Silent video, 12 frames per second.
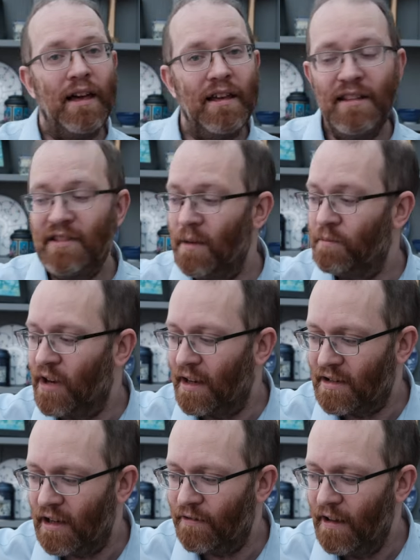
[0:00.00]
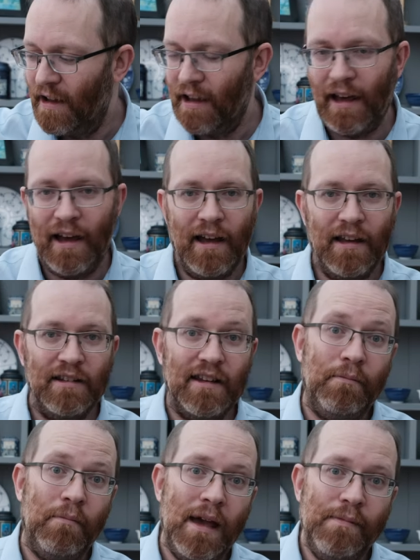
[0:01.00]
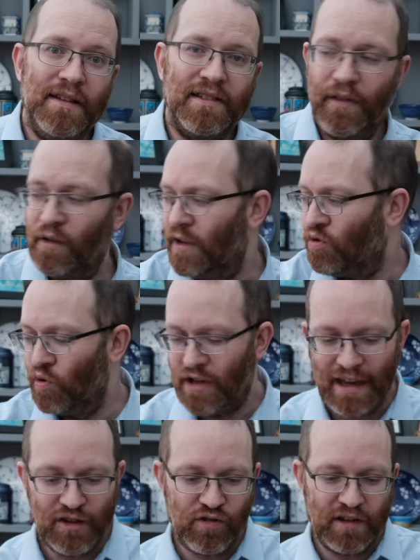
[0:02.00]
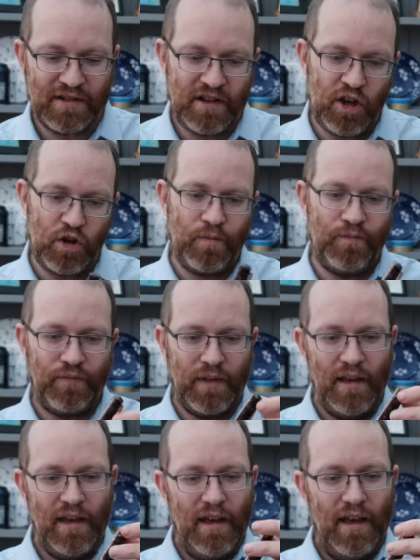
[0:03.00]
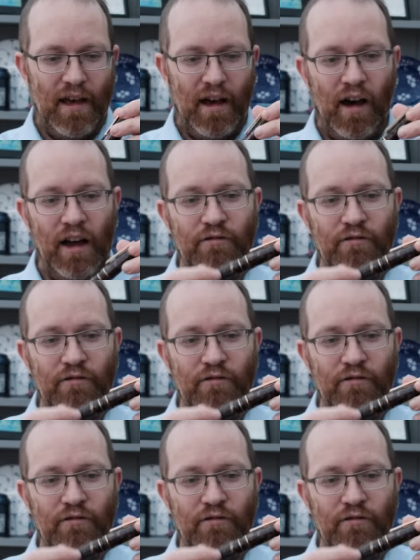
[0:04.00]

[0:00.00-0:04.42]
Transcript: that is subjective, and it may be something which would interest you. I